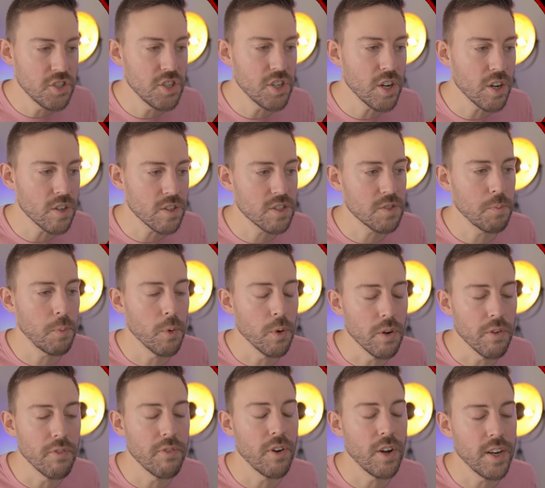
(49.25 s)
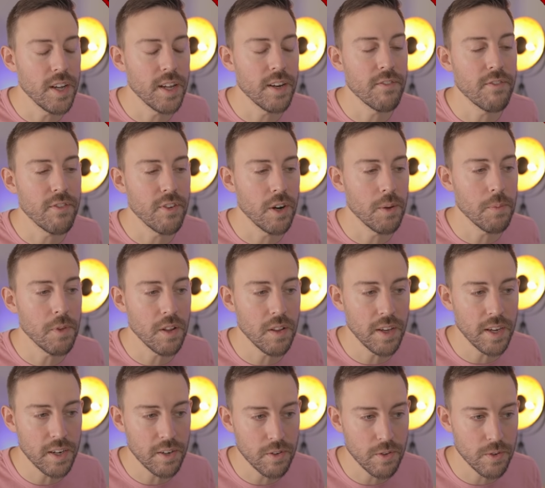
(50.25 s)
GR Sport front end from the
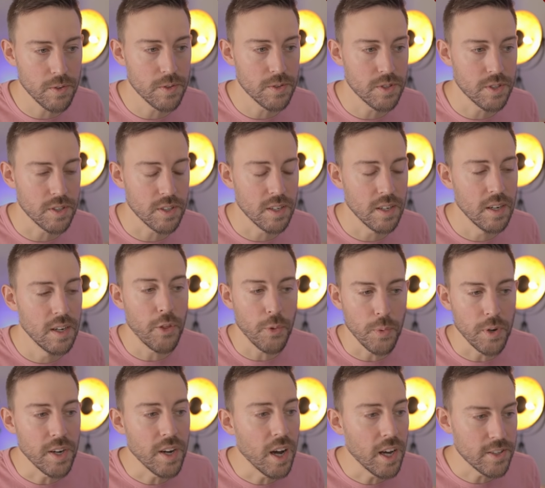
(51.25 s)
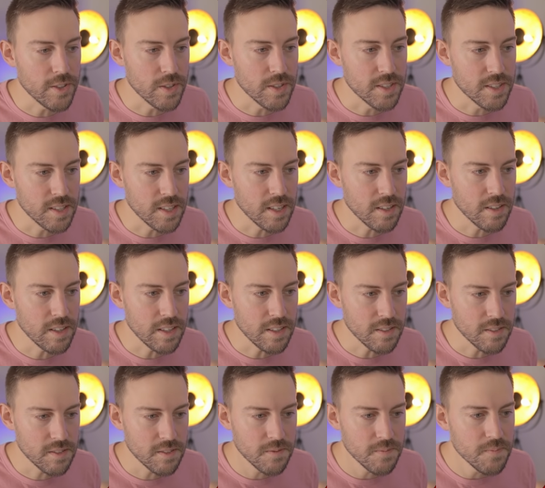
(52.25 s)
Land Cruiser 300
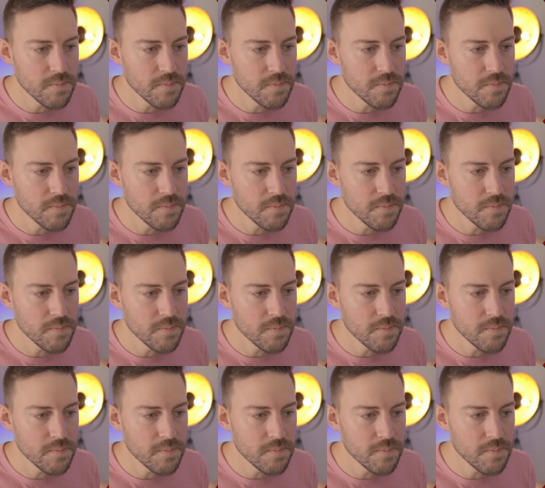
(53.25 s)
series.